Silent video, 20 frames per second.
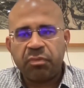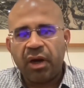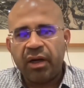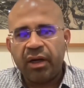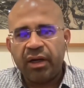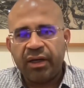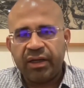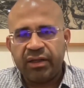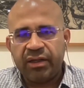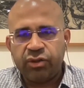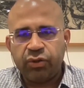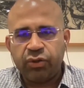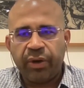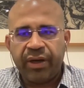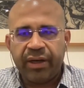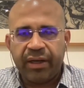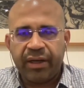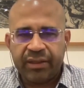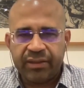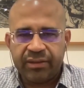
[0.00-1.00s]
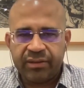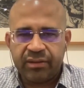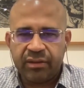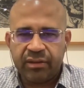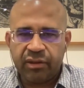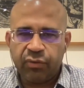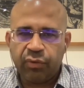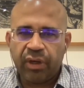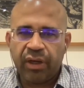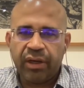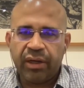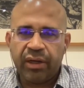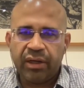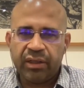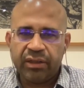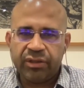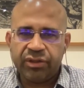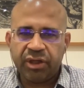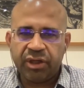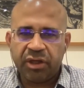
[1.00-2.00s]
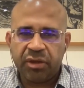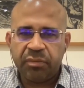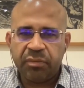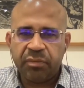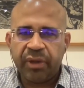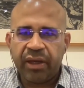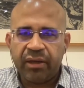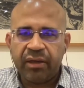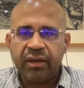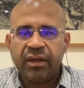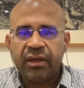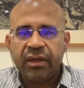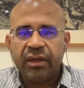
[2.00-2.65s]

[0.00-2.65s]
Panda has joined as the new IRDA chairman.